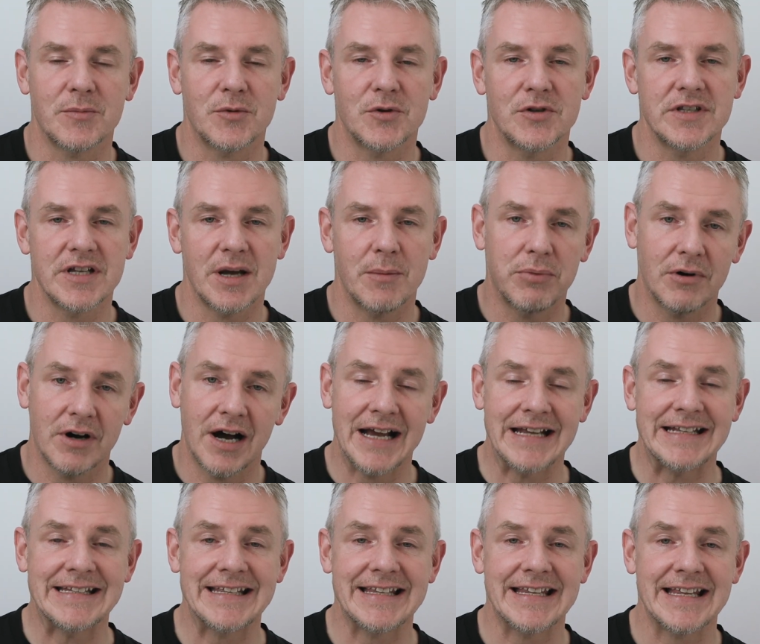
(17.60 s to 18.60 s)
that I'm going to
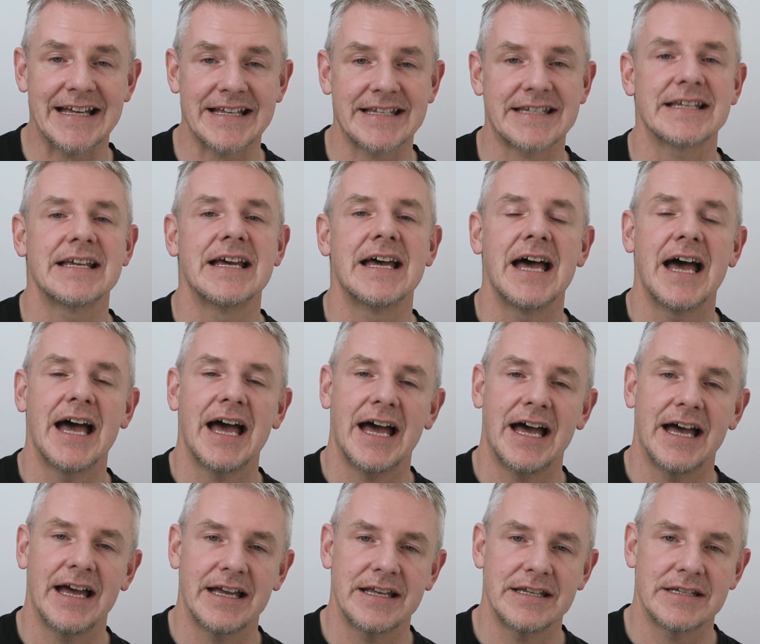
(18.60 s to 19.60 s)
apply to this
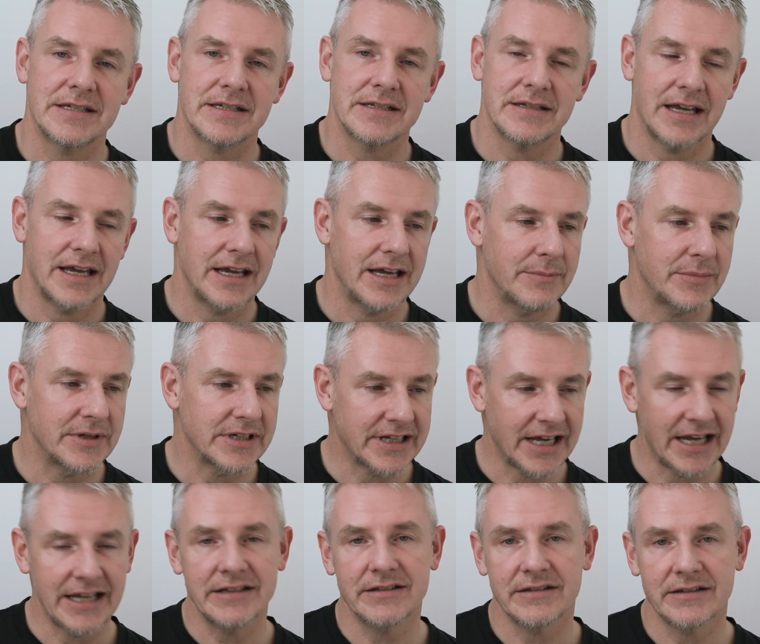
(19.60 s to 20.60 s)
has uh, been
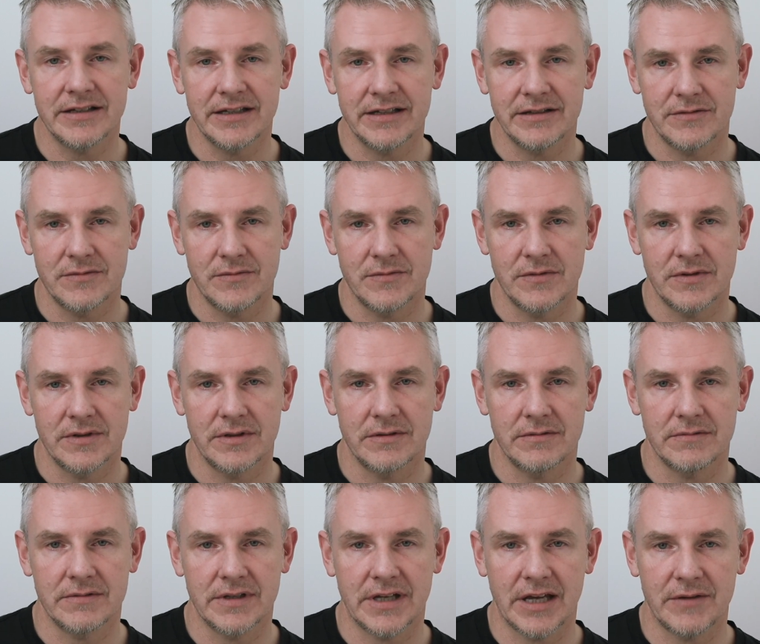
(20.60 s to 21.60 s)
kindly
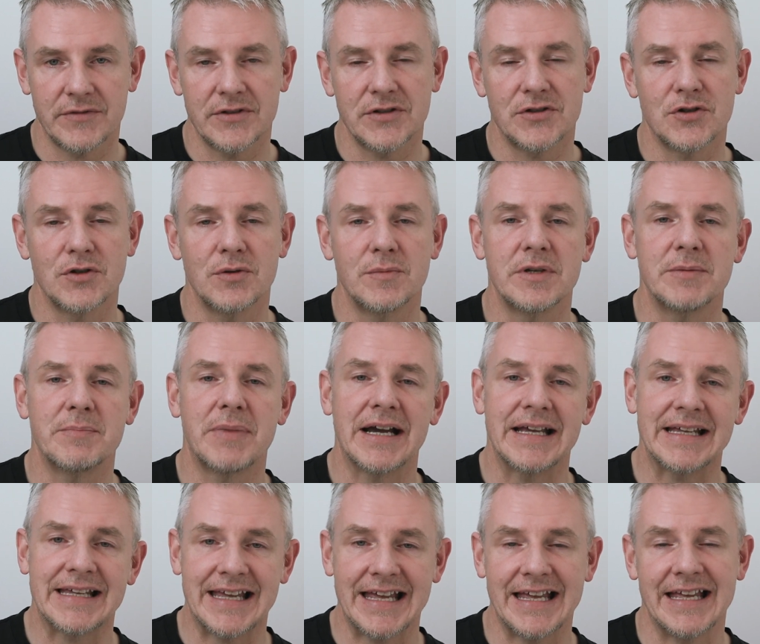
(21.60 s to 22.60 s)
given to me
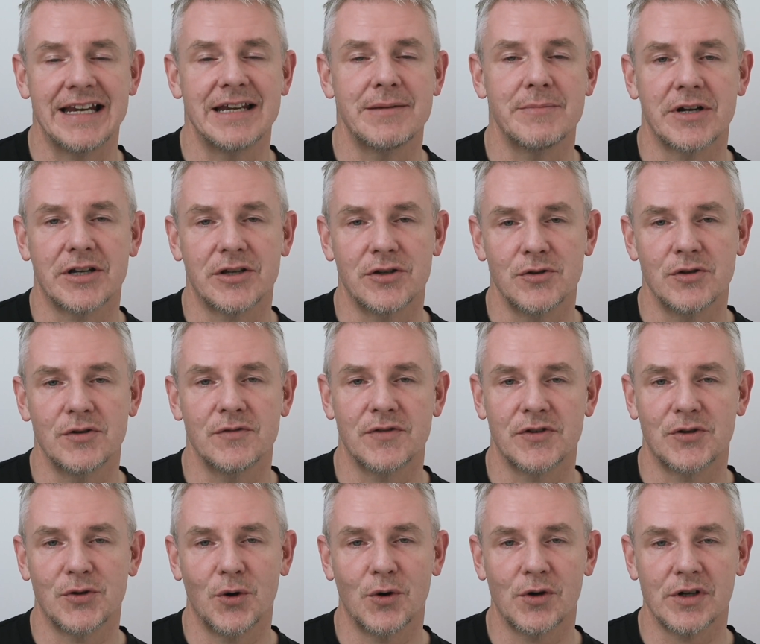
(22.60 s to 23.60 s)
by Kerry McEwen
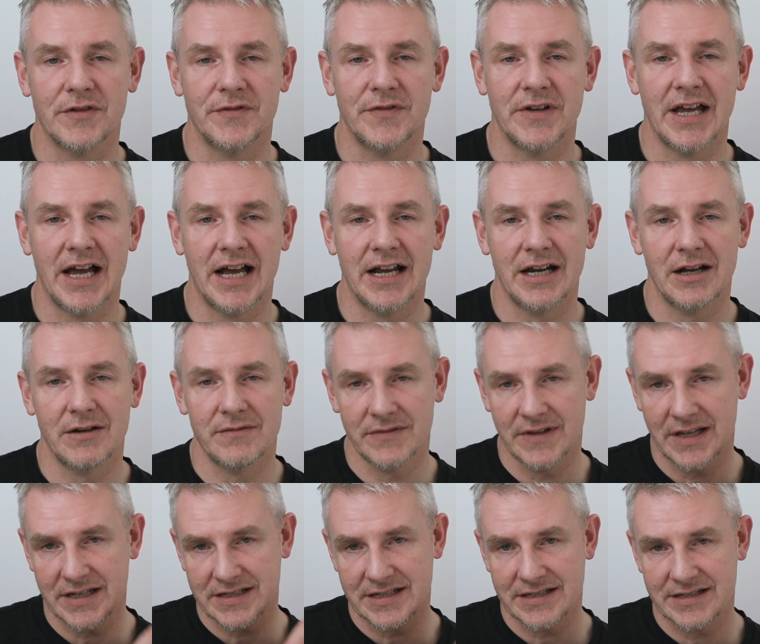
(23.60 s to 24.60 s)
Photography, and uh,
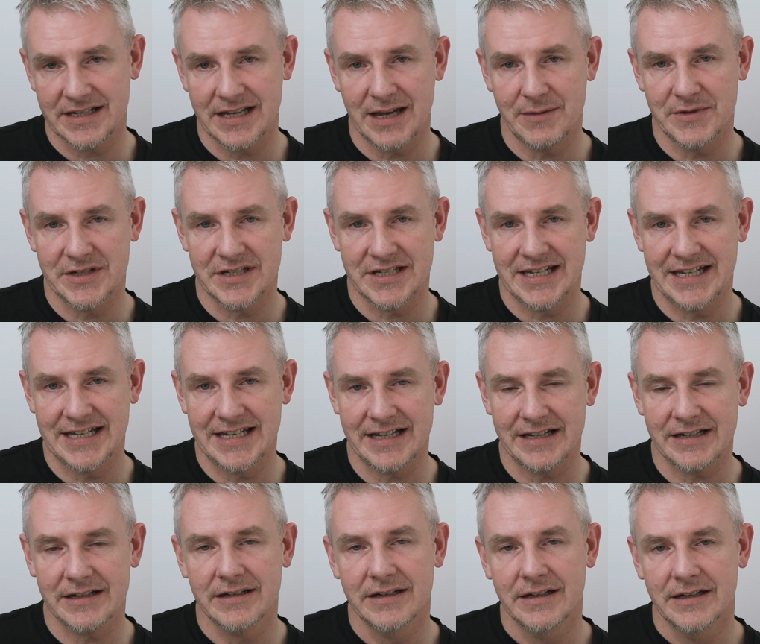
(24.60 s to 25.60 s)
this is the image
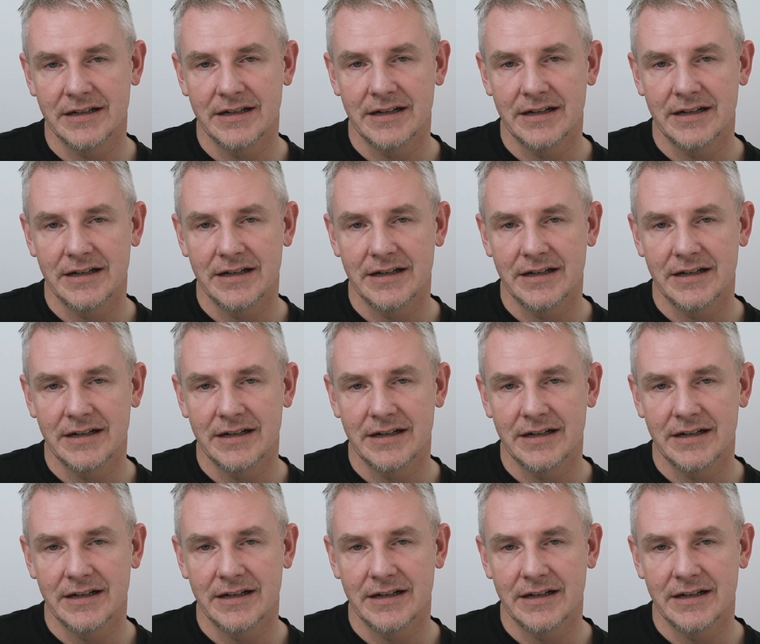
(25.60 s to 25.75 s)
here